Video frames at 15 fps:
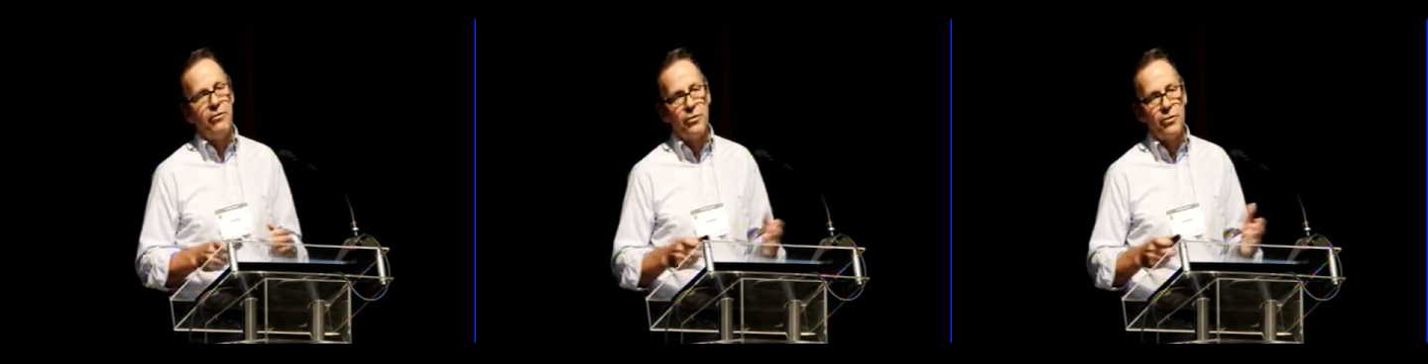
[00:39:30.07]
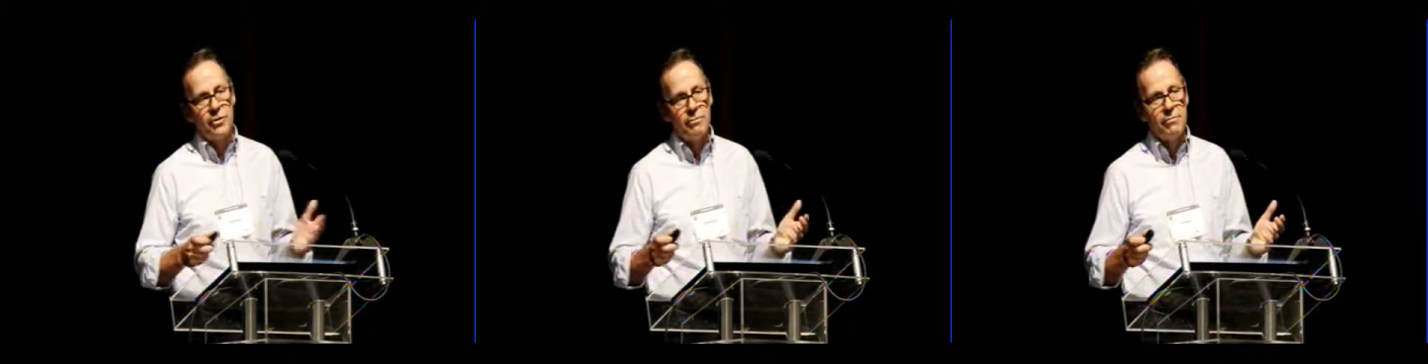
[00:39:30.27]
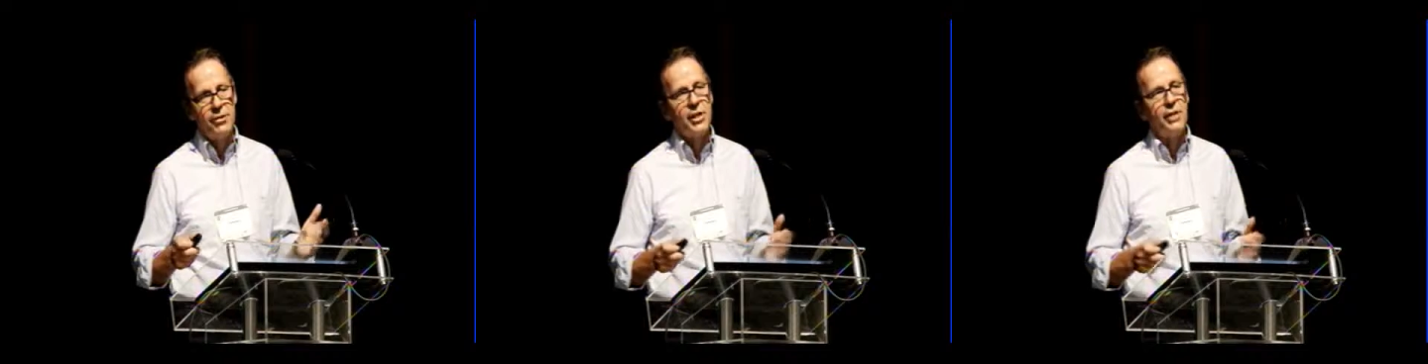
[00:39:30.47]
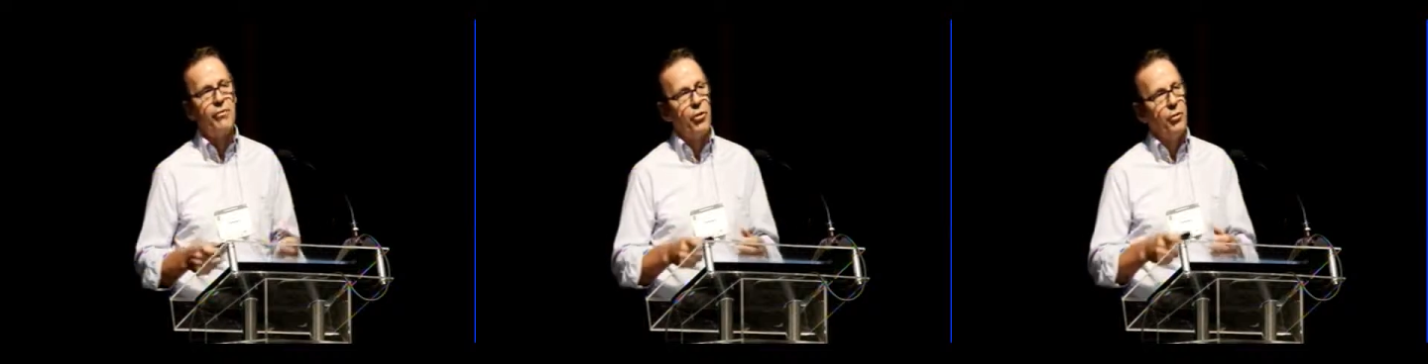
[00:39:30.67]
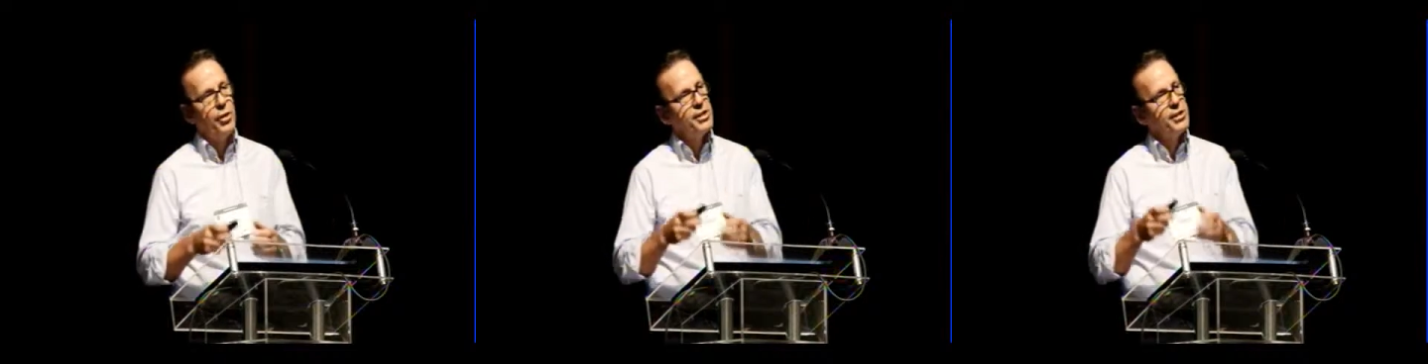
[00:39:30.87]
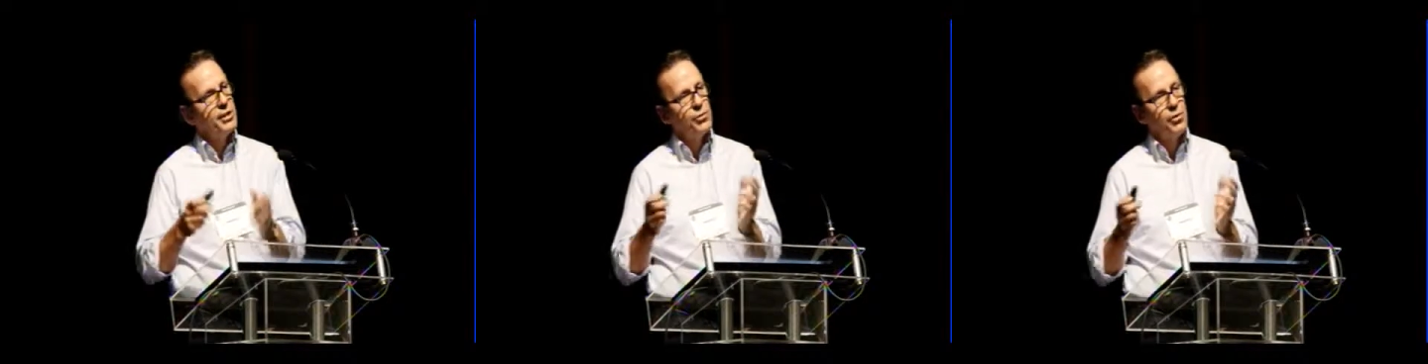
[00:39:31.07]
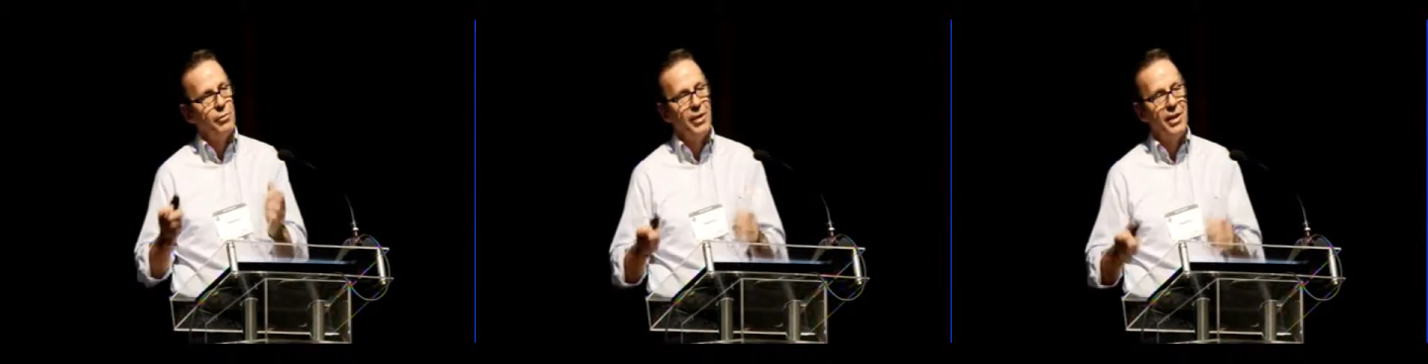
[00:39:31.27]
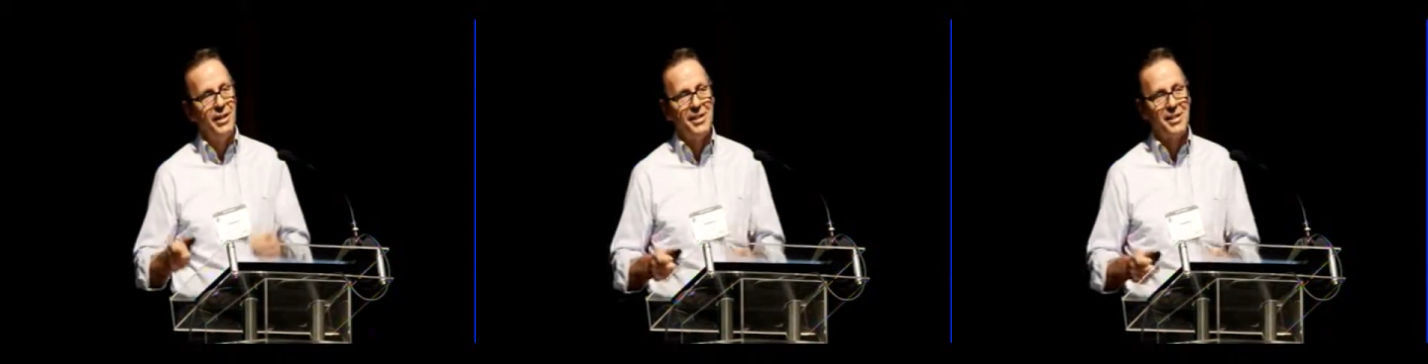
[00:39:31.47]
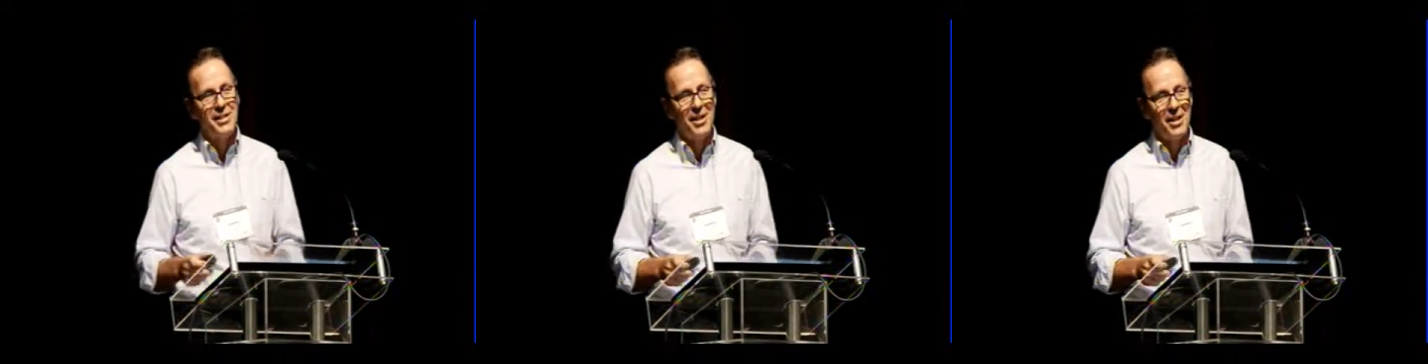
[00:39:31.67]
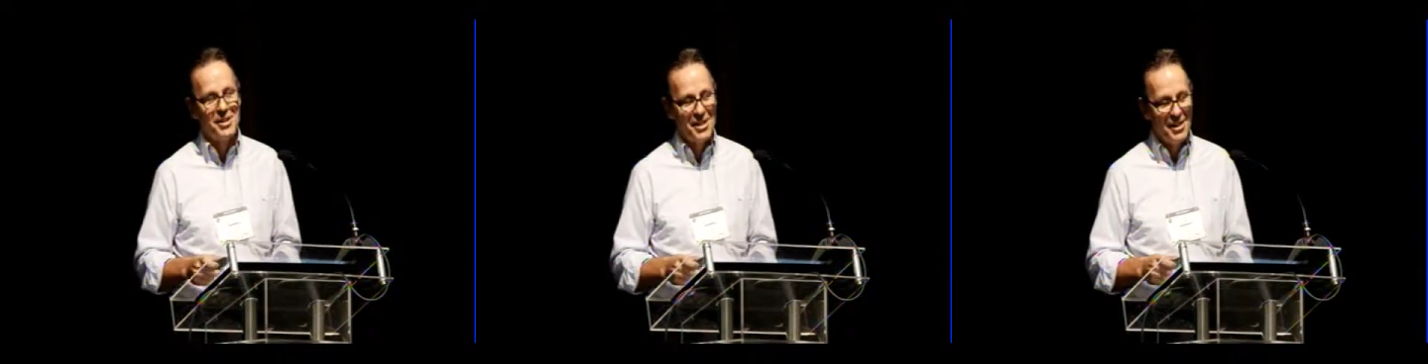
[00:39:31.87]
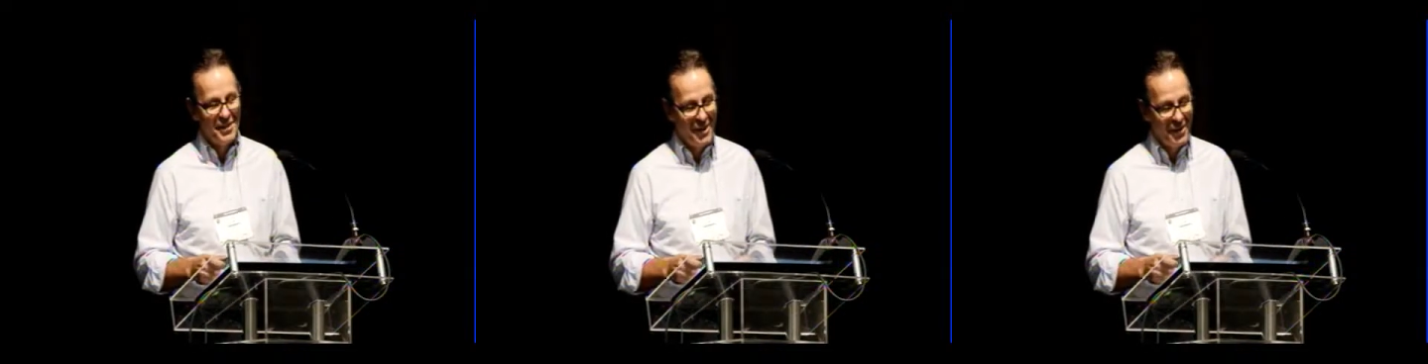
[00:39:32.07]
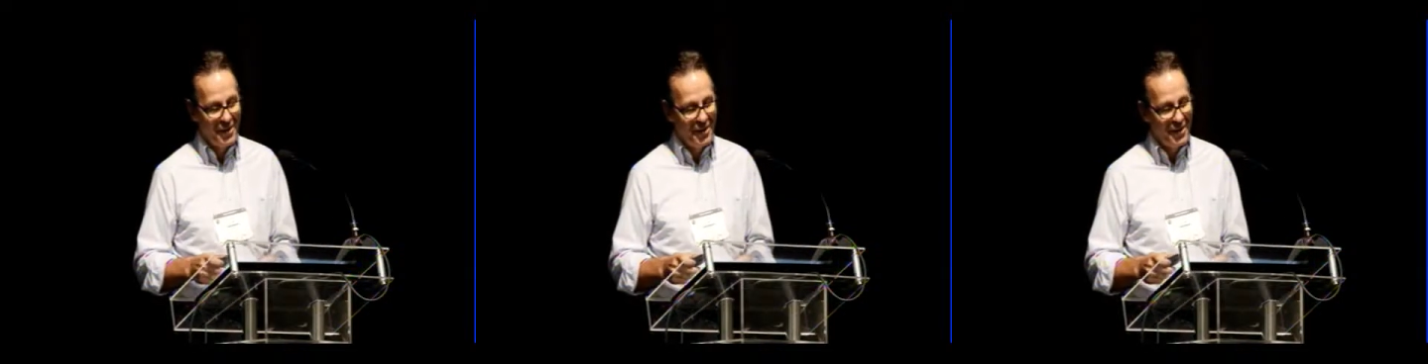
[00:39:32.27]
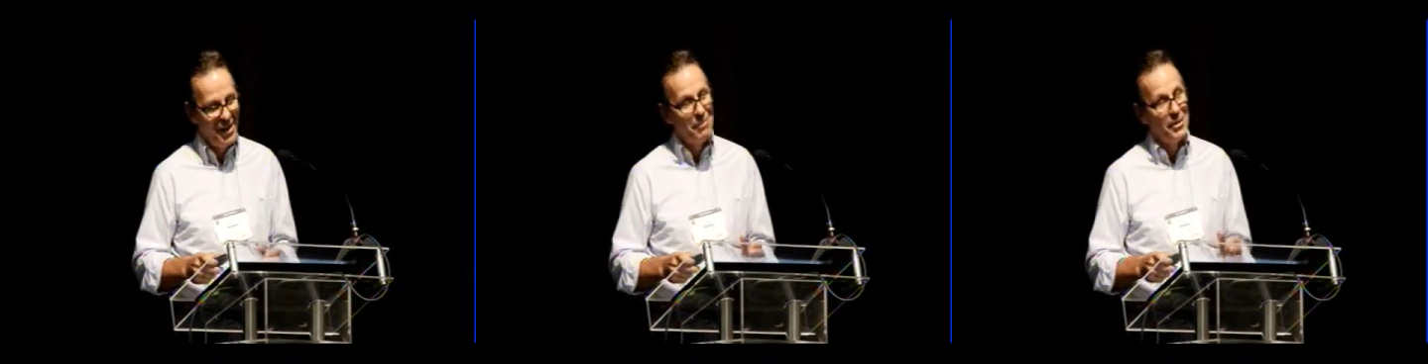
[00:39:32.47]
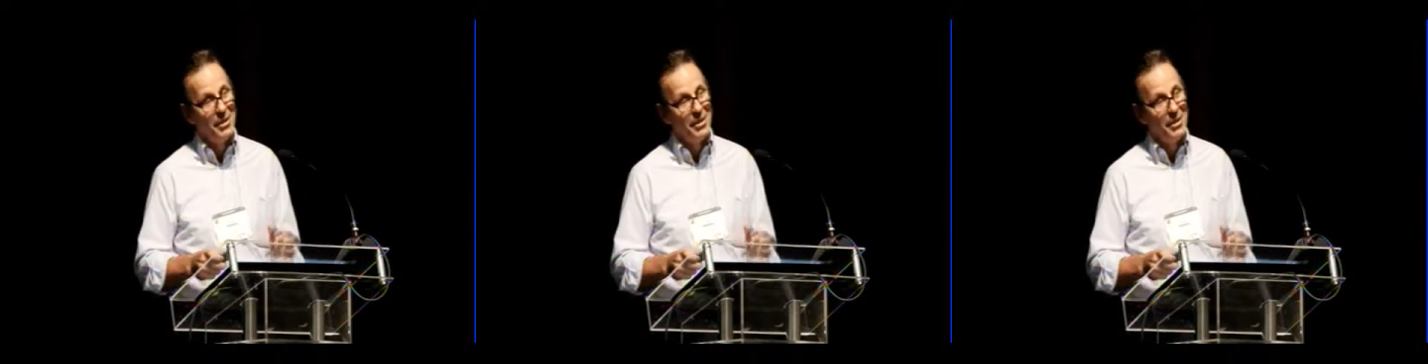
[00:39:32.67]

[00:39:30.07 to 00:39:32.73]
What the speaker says: for several reasons we can discuss another time.